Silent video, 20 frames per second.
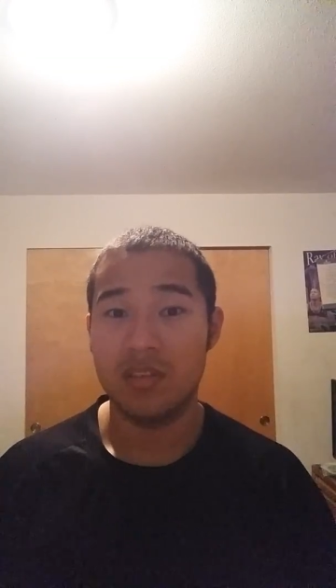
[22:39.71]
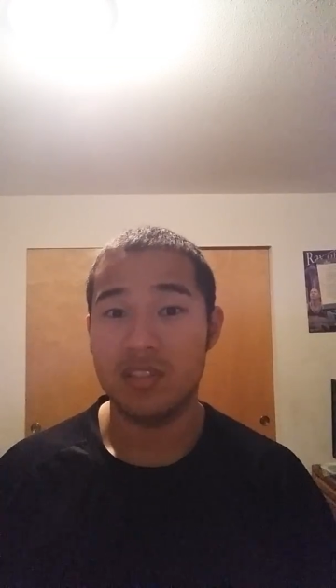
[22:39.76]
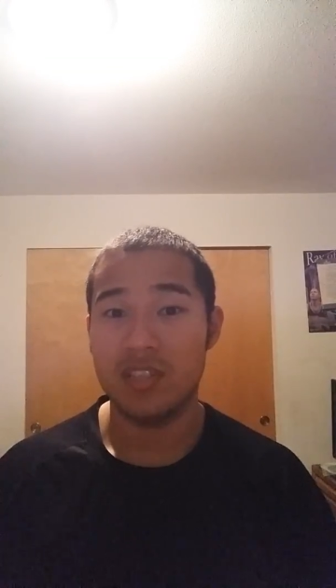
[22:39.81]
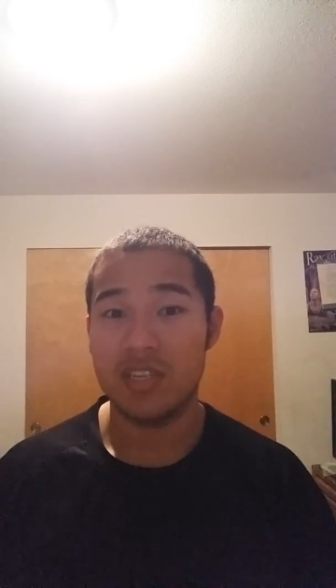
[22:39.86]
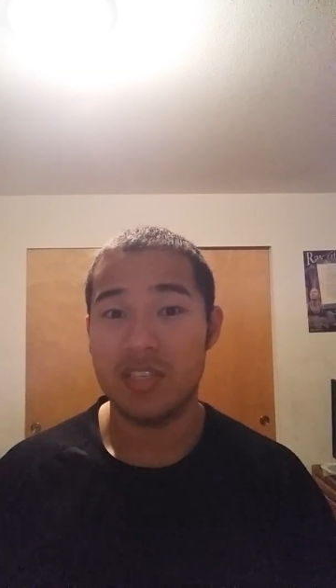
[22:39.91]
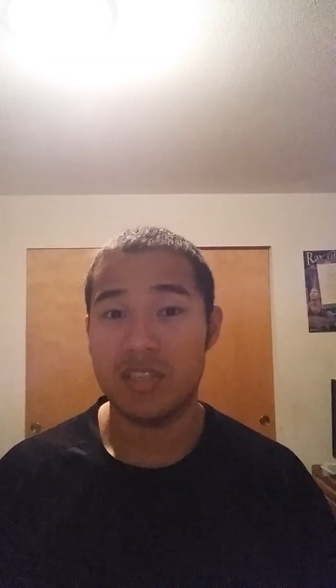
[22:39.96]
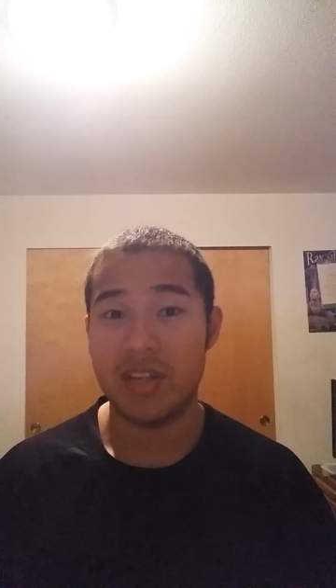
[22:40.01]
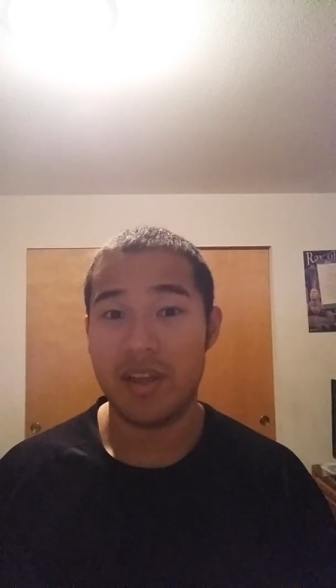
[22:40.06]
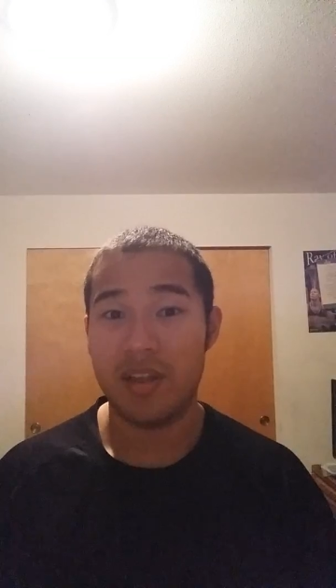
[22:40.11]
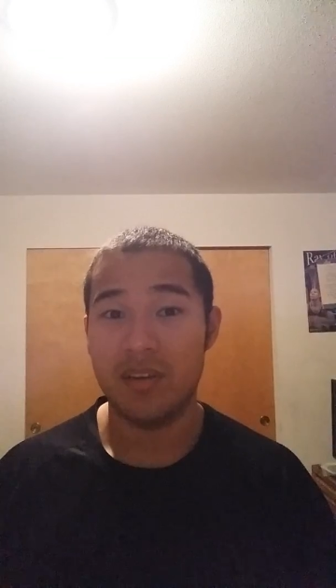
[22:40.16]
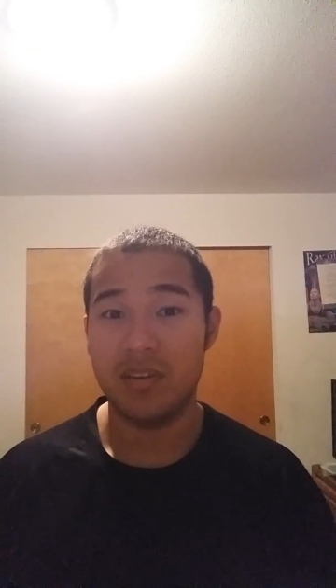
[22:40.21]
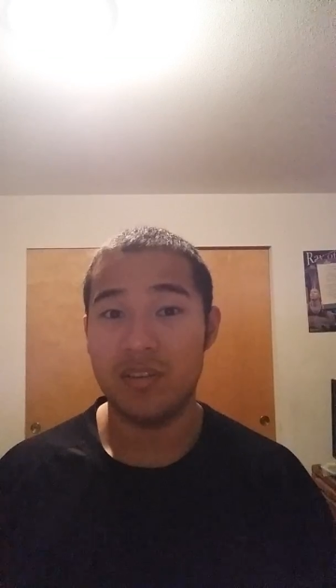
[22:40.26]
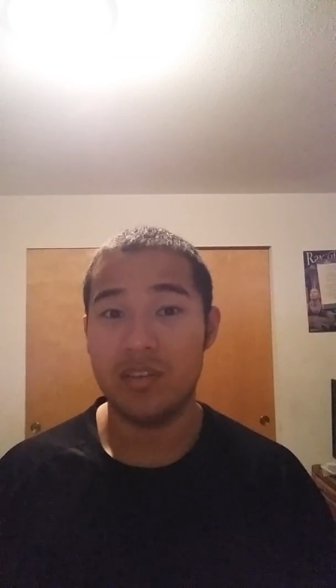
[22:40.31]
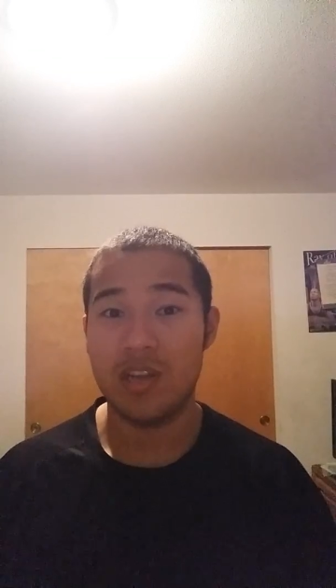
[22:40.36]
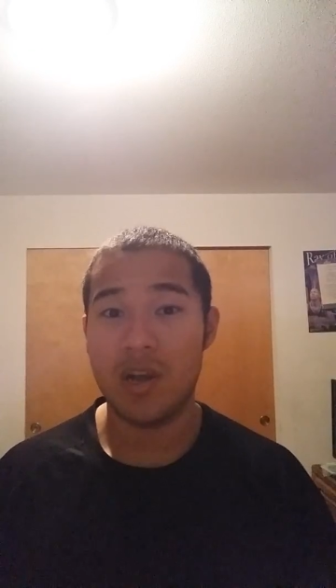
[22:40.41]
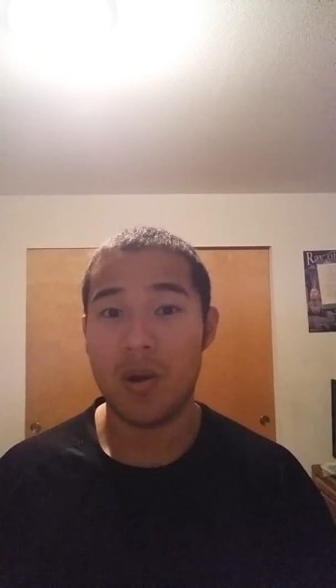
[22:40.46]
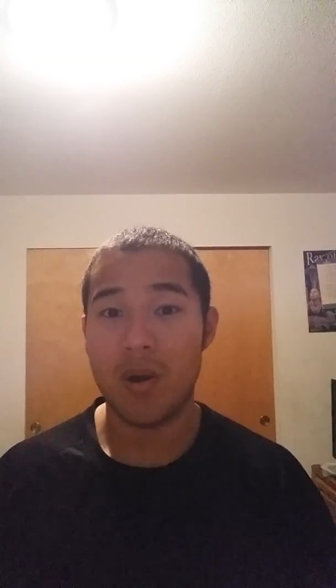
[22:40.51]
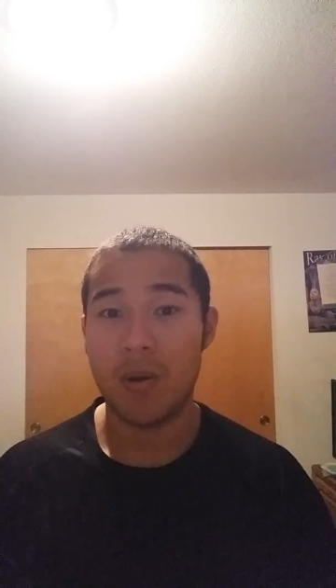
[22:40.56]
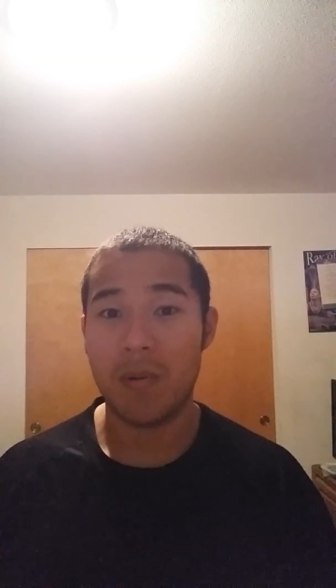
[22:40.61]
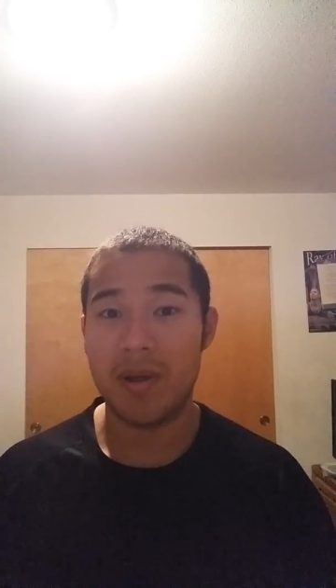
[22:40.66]
She's saying,
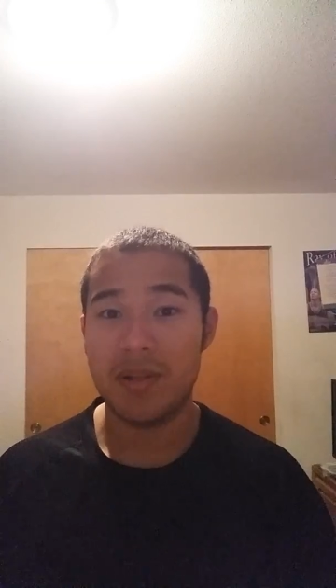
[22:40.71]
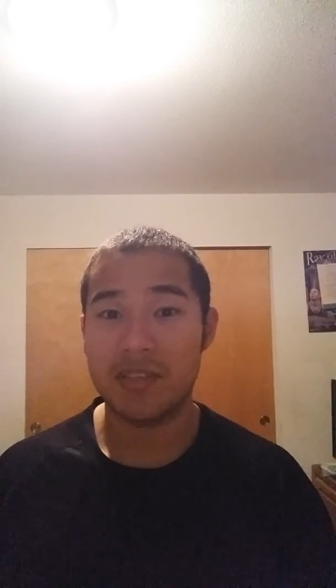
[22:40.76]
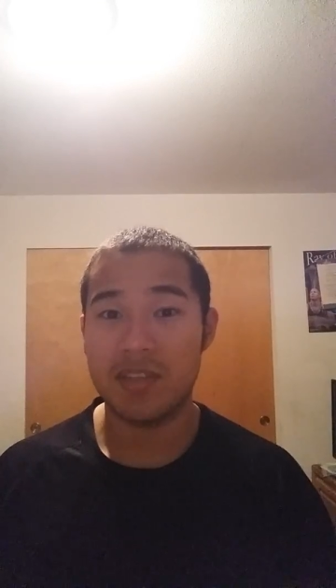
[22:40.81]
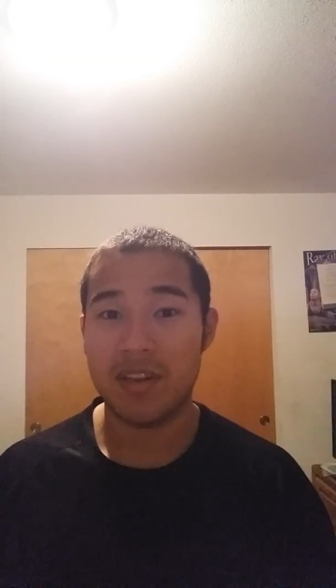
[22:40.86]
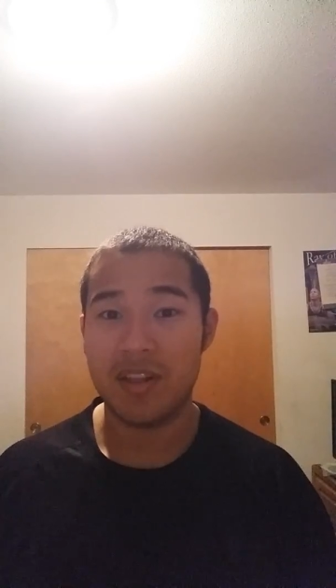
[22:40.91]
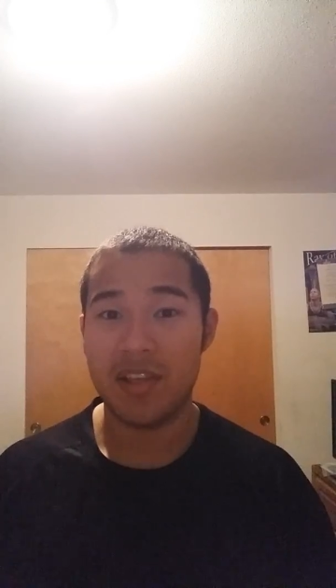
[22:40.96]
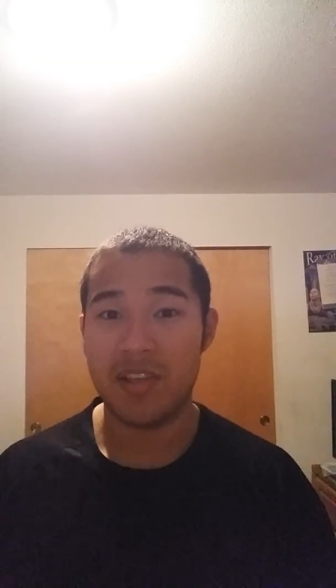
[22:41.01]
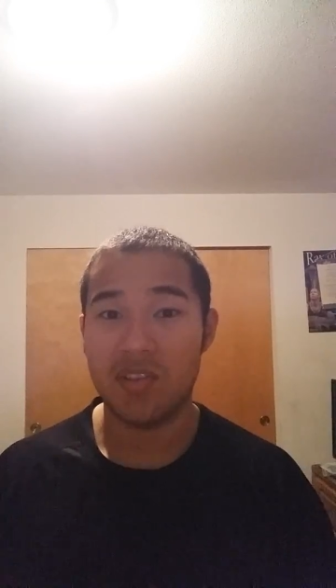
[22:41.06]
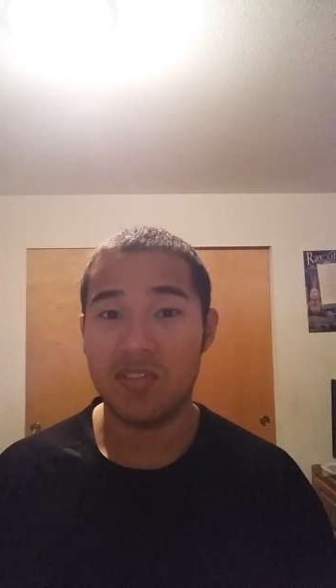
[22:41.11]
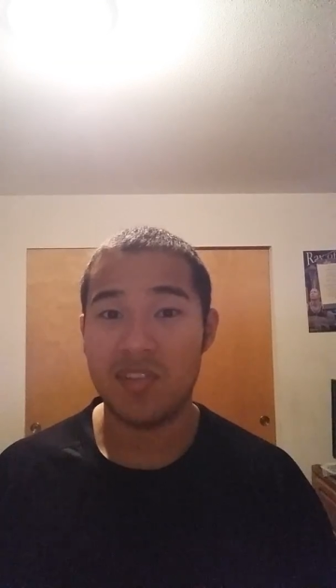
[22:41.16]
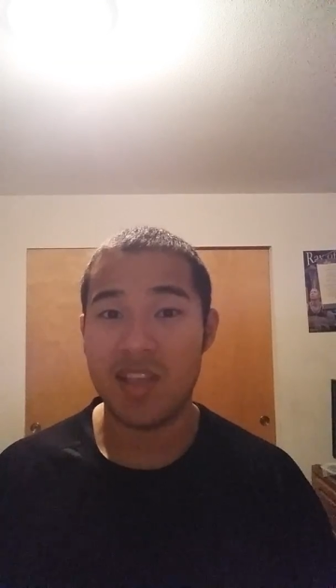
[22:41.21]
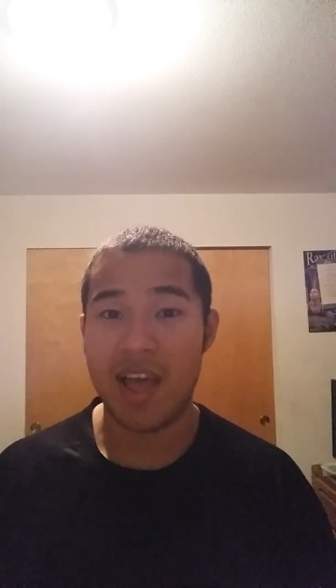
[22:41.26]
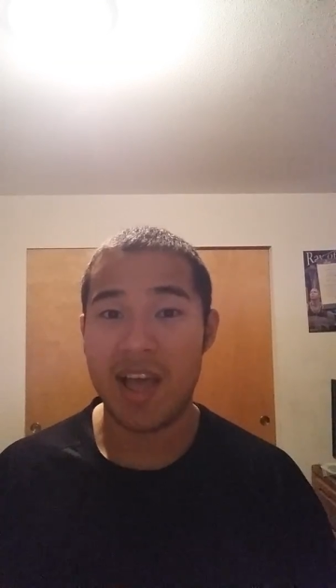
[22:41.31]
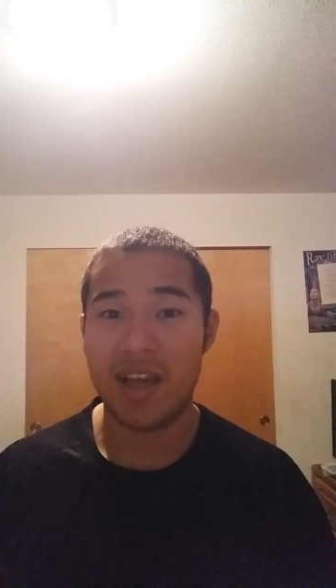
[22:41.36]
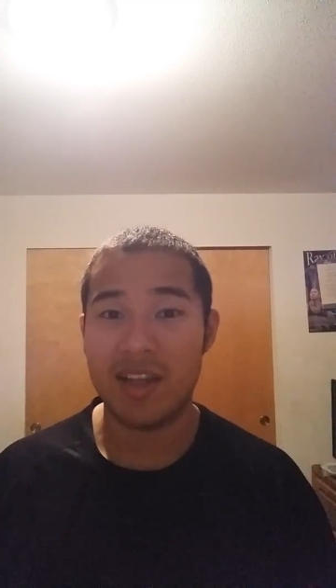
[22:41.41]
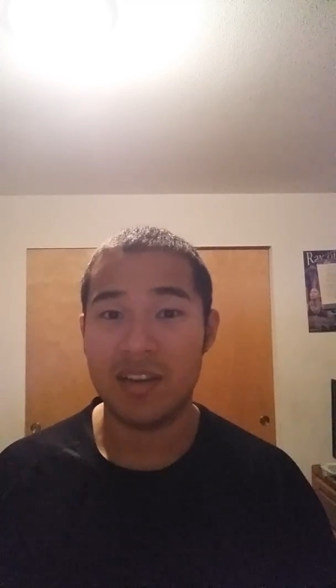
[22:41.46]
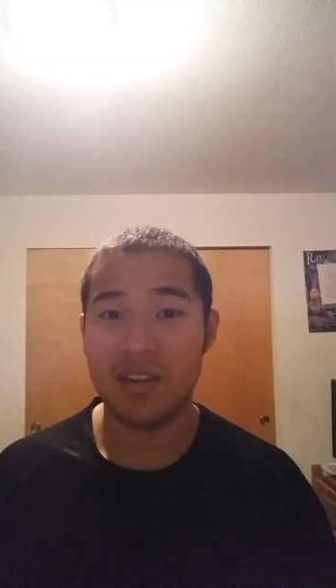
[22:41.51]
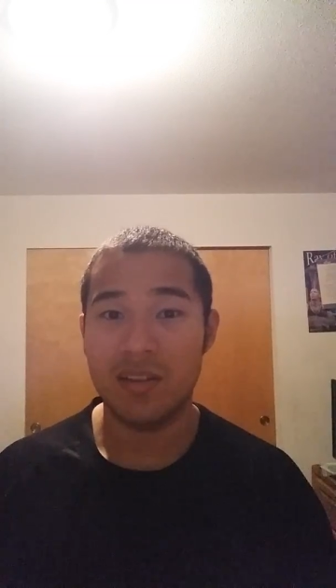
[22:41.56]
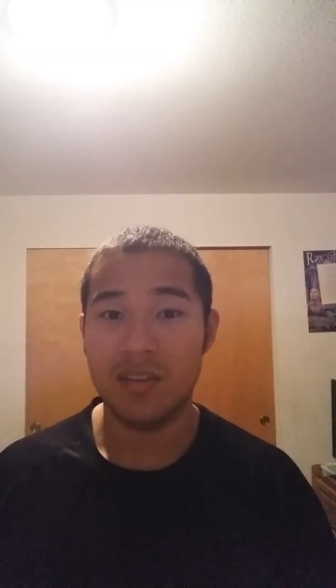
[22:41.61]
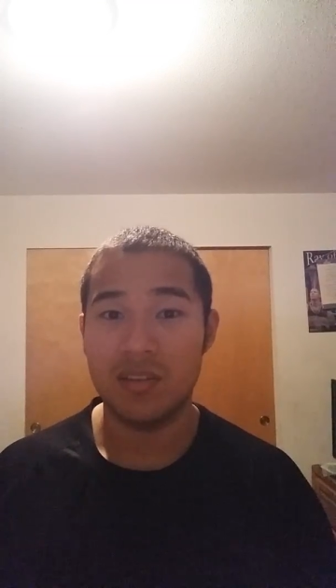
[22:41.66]
don't arrest his
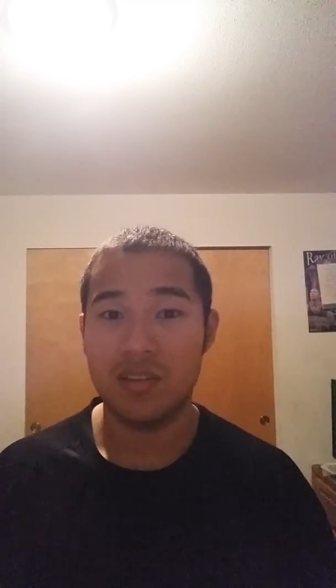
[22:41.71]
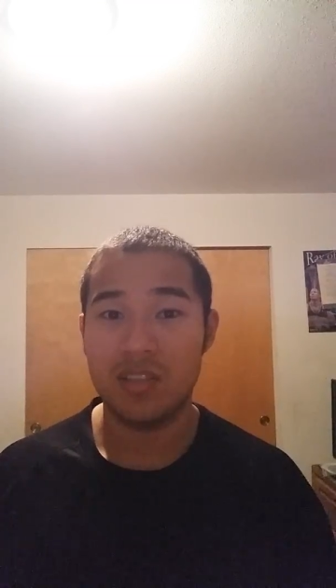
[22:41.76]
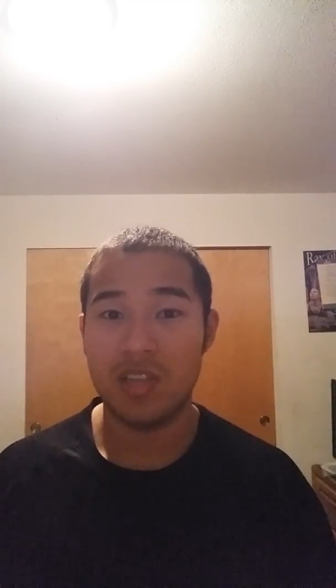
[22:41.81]
dad,